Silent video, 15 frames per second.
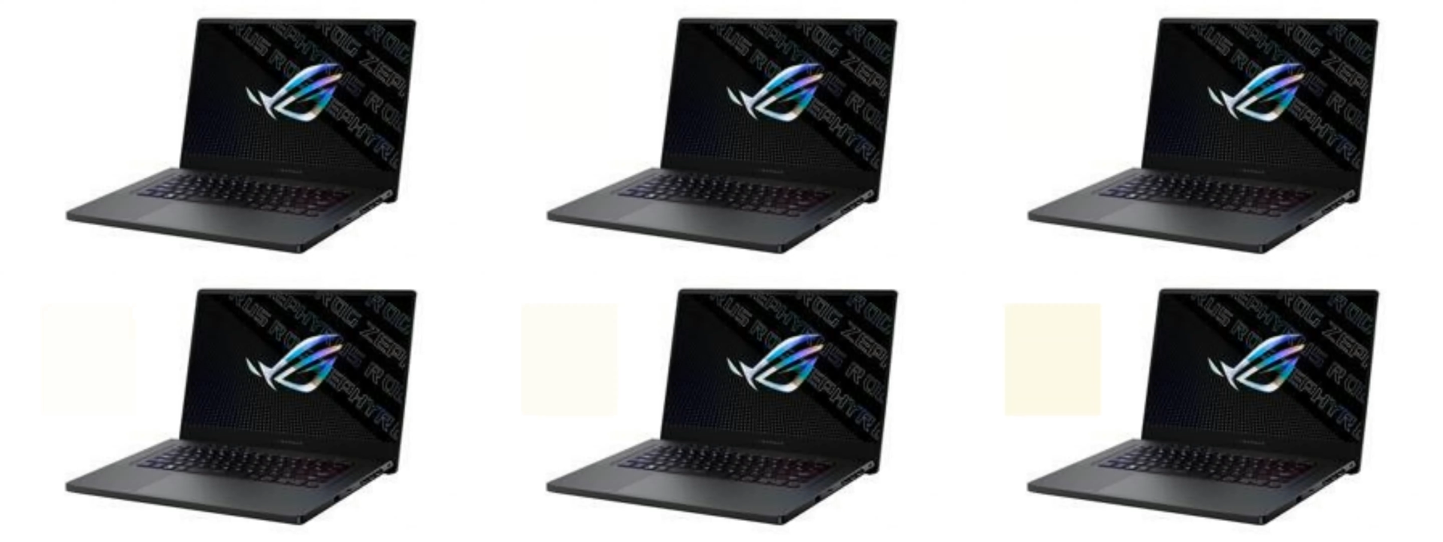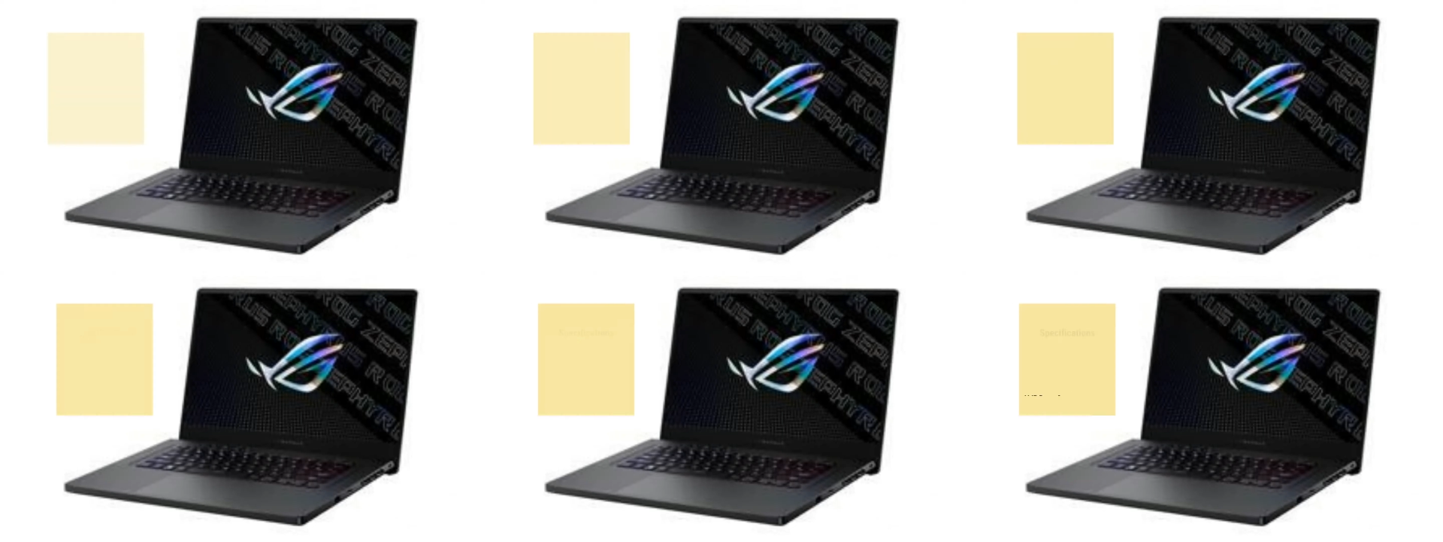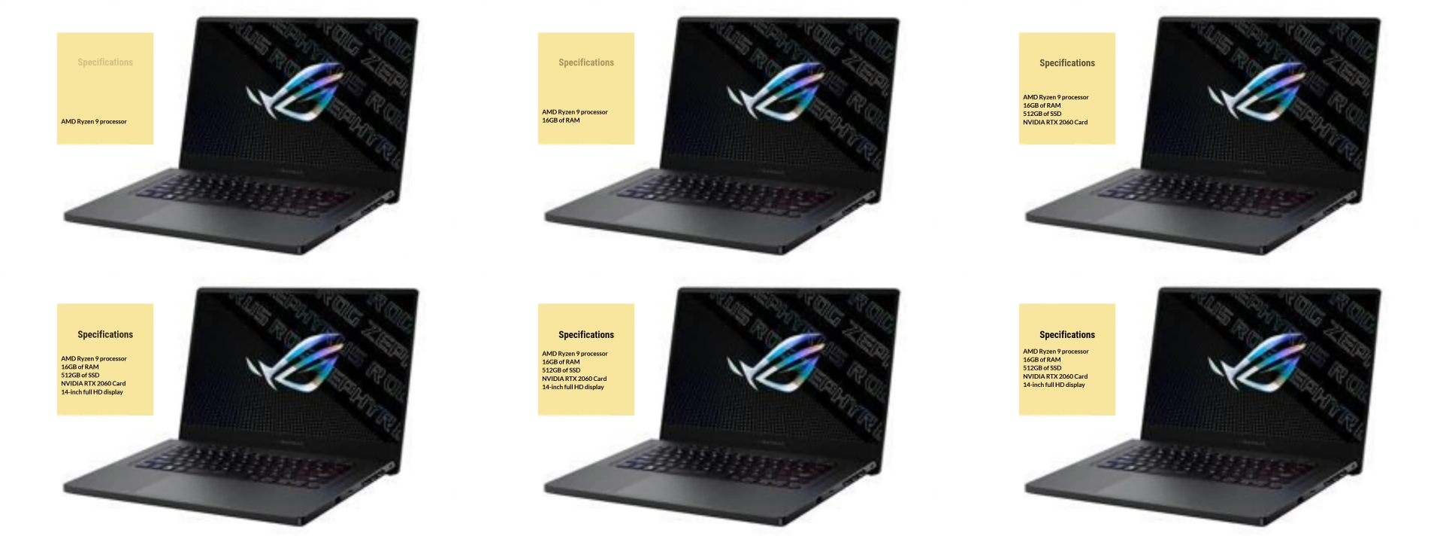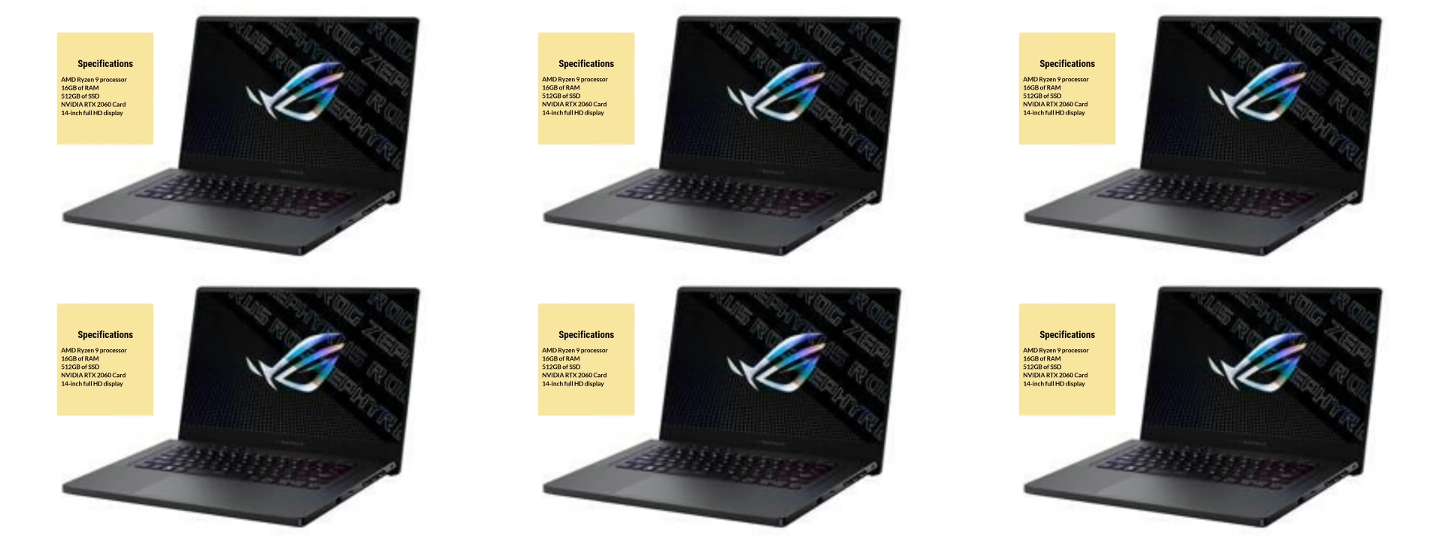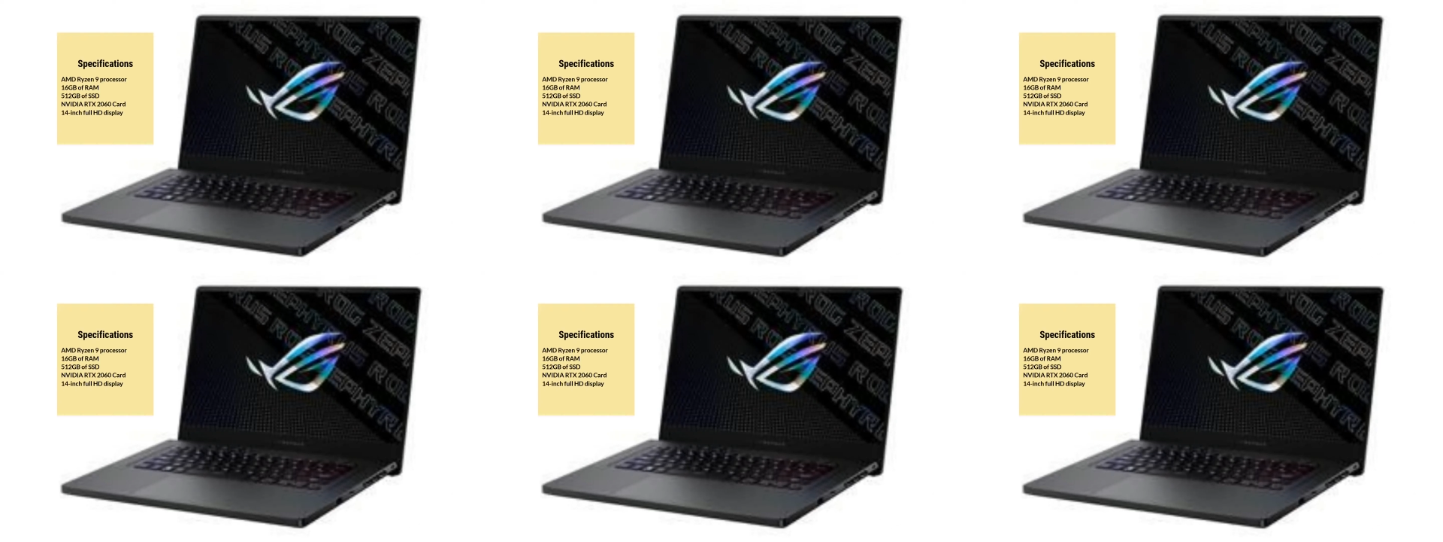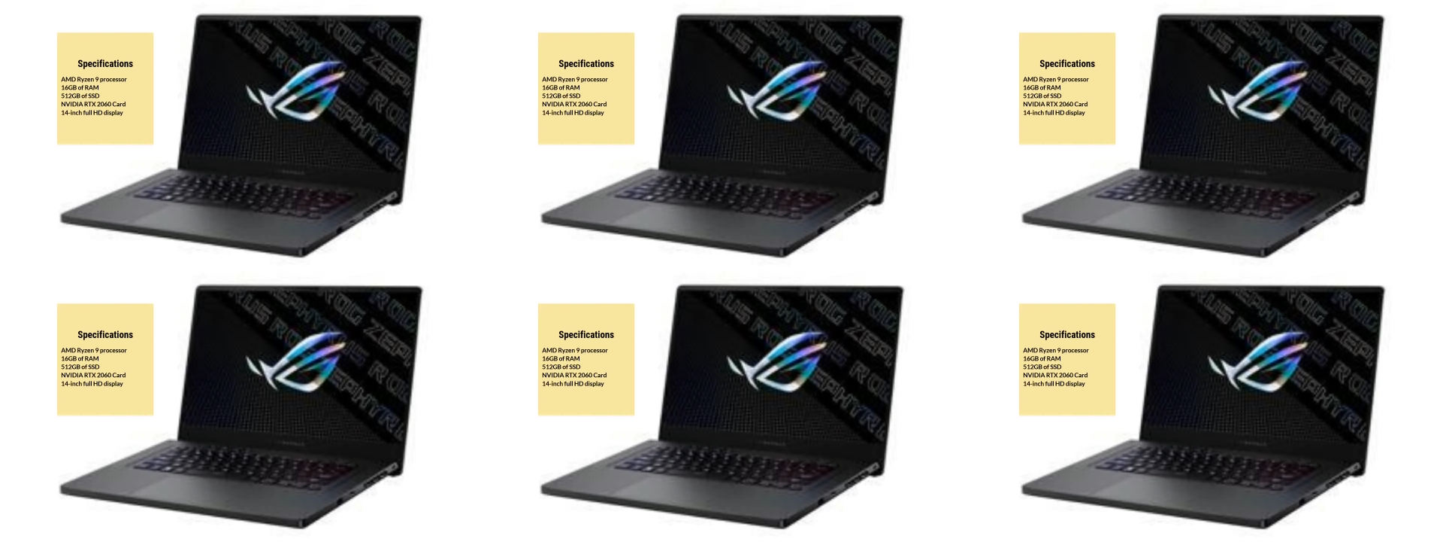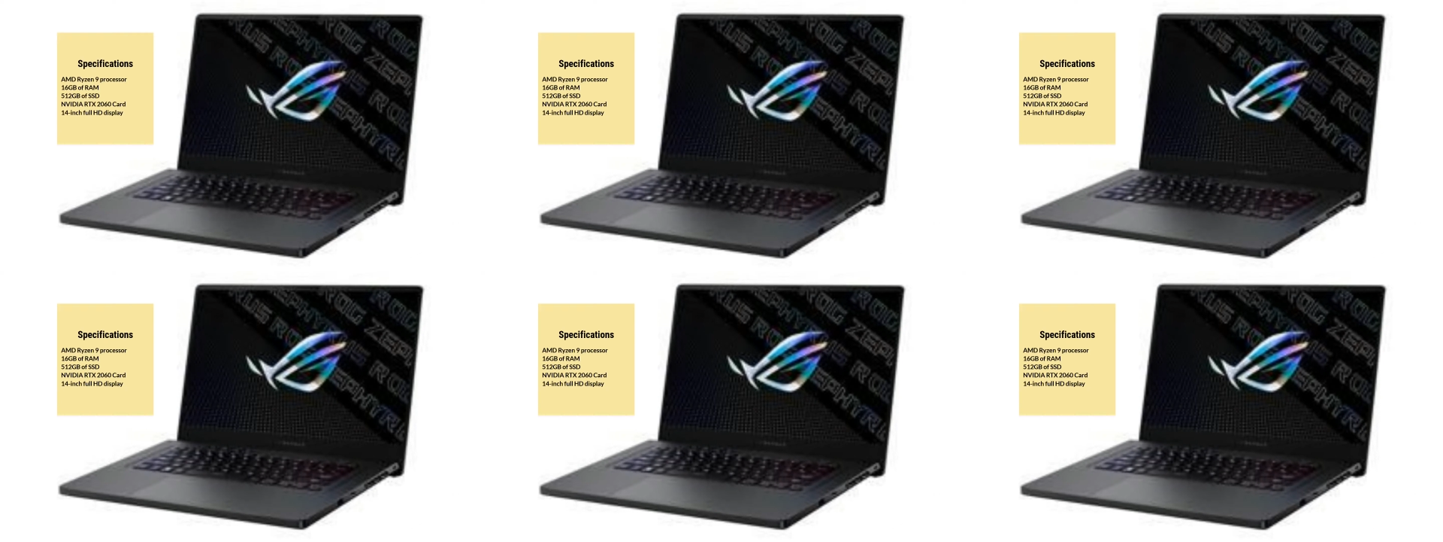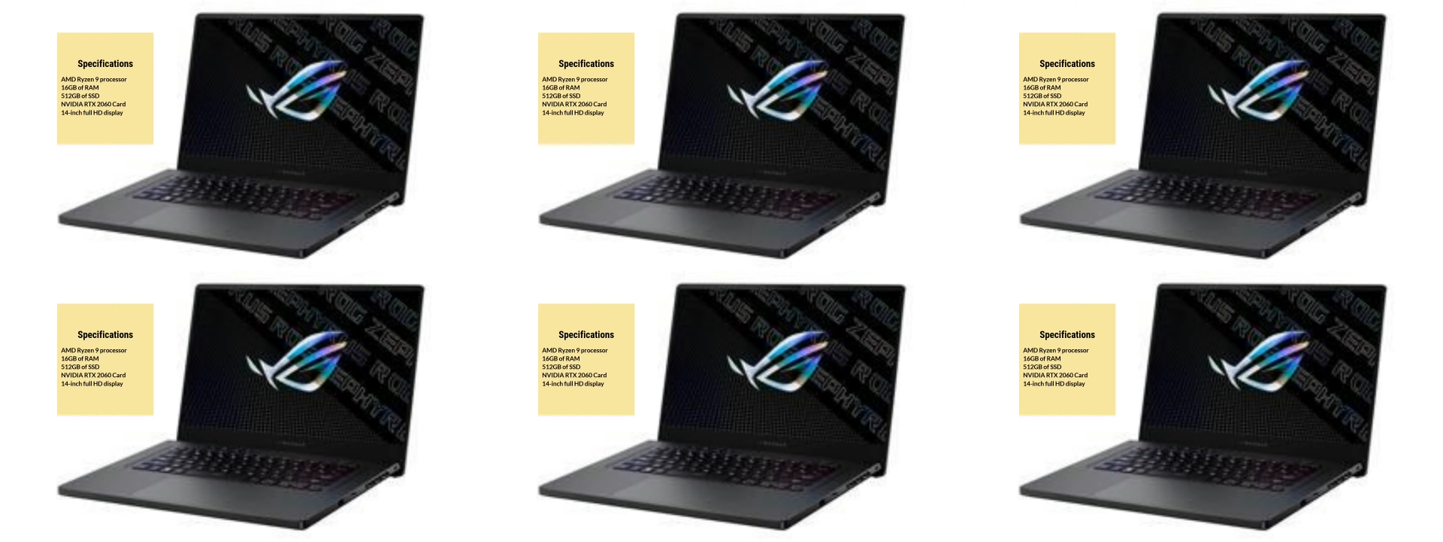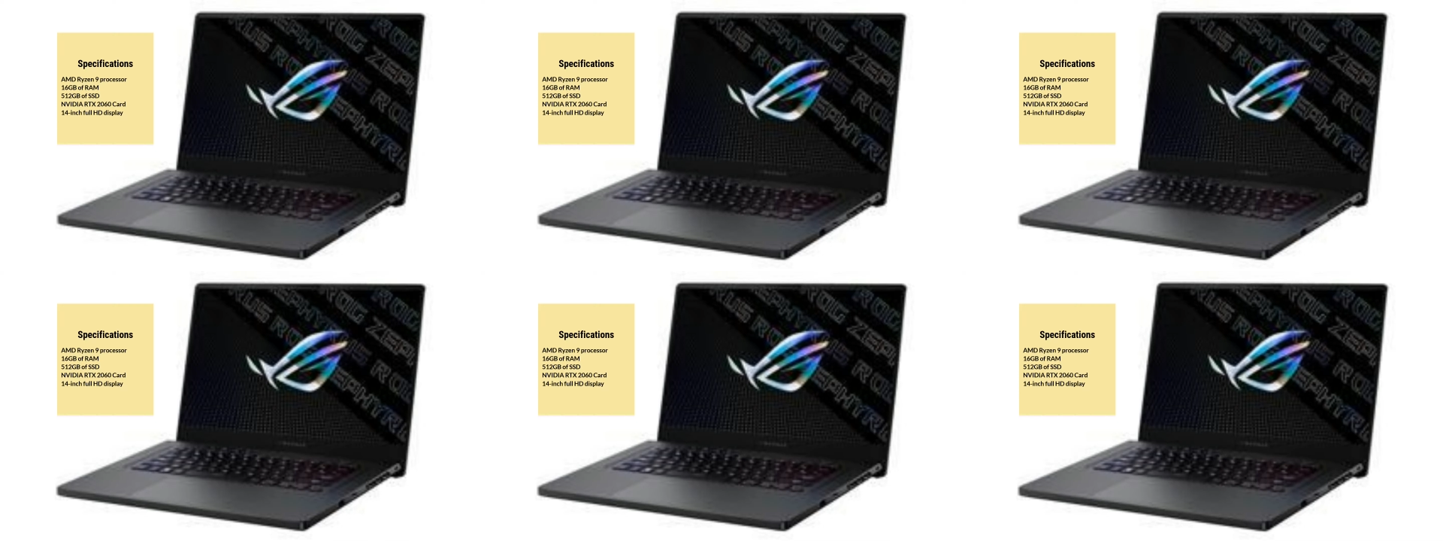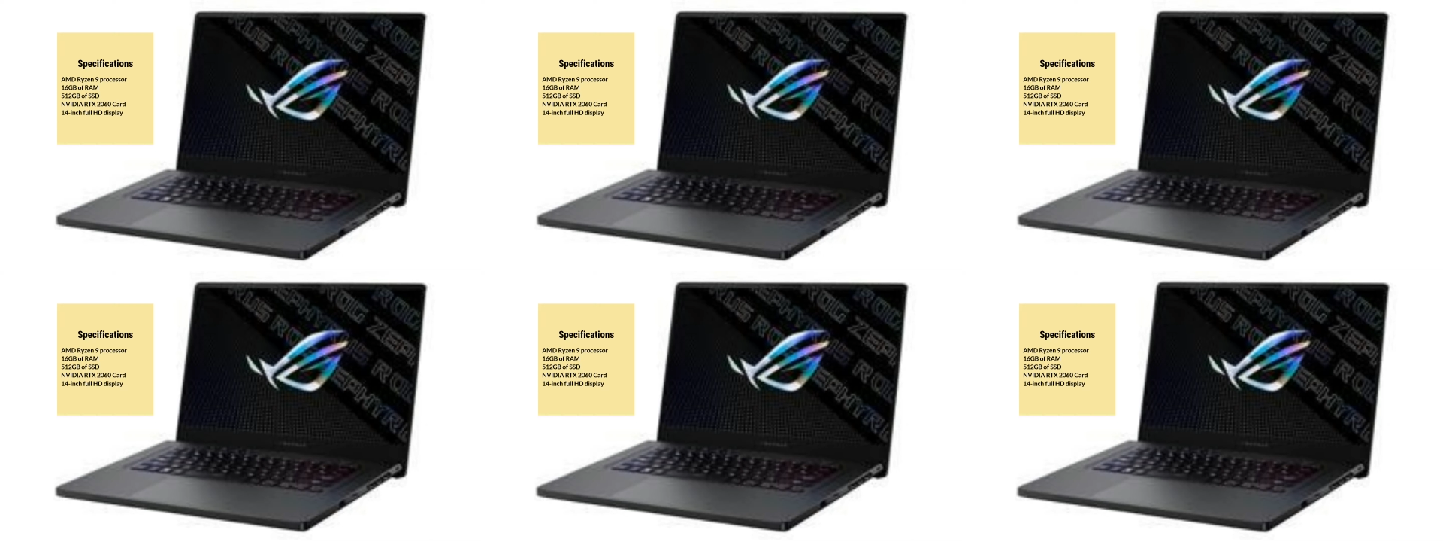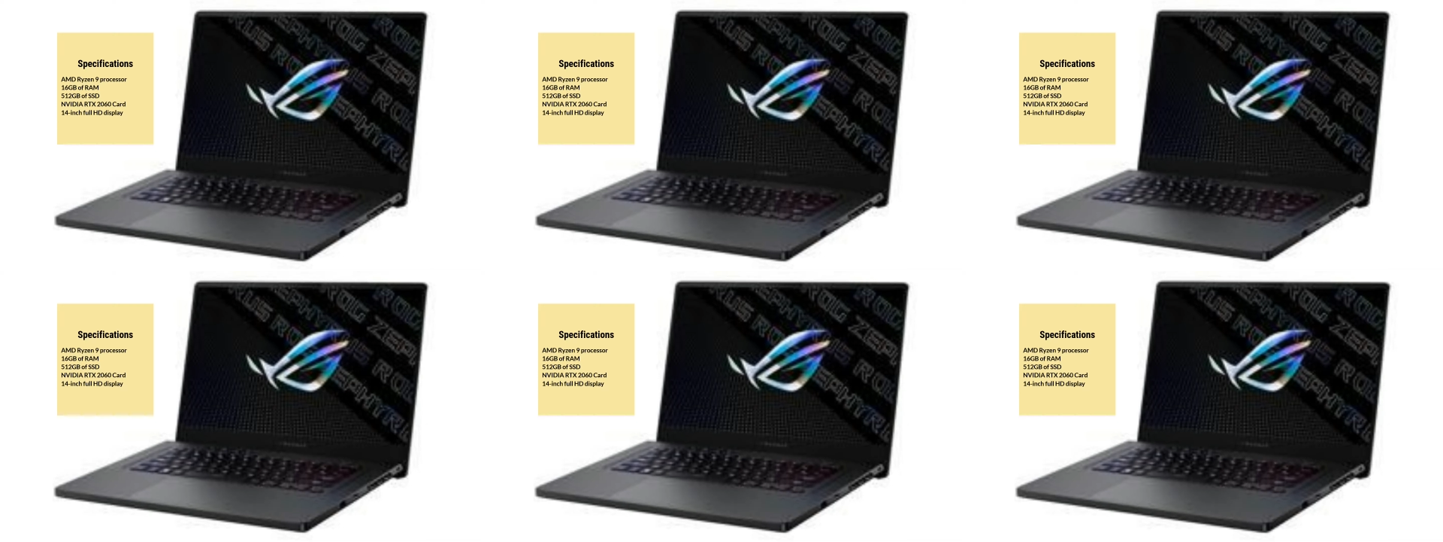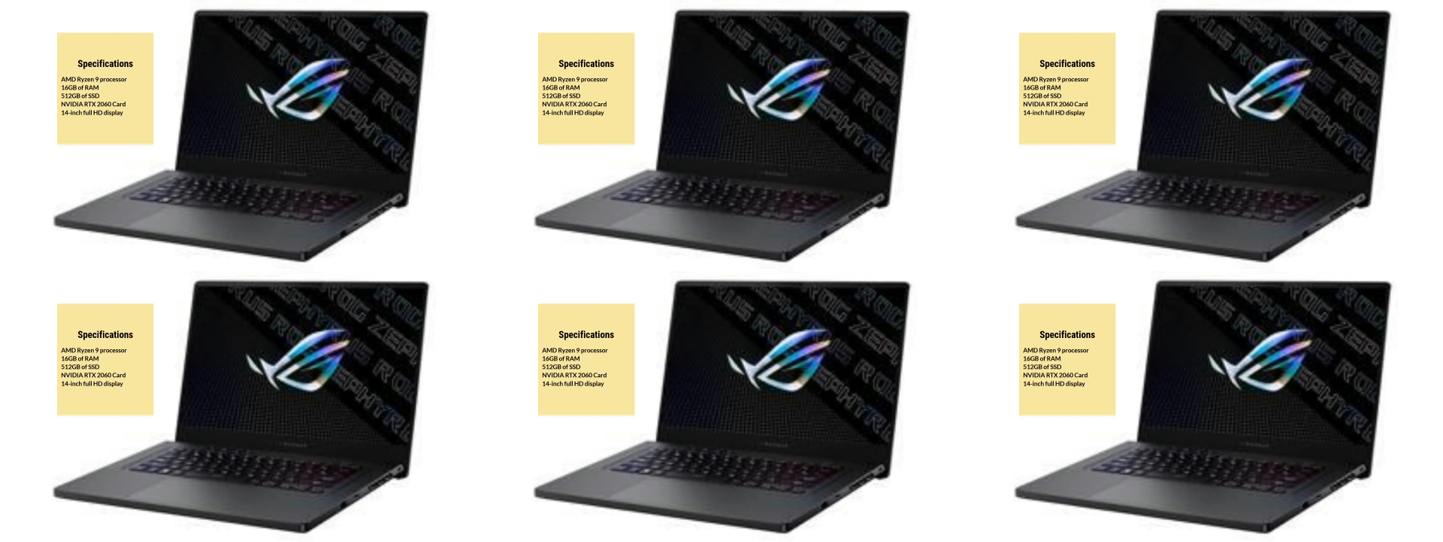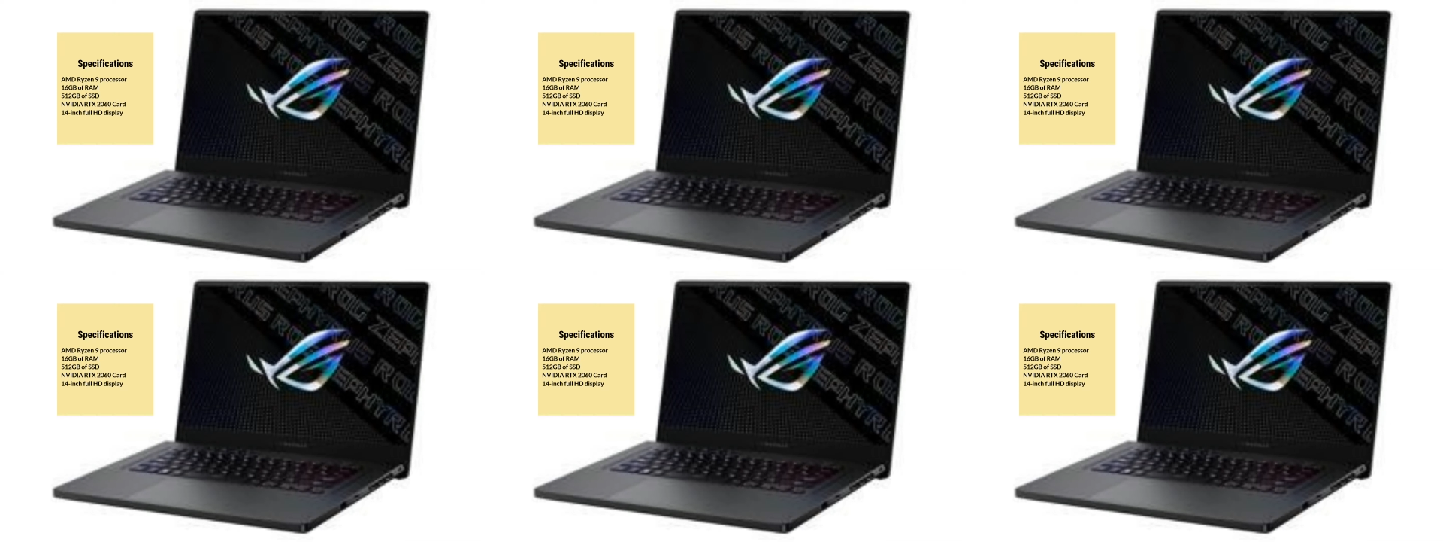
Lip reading: [unreadable: no face in view]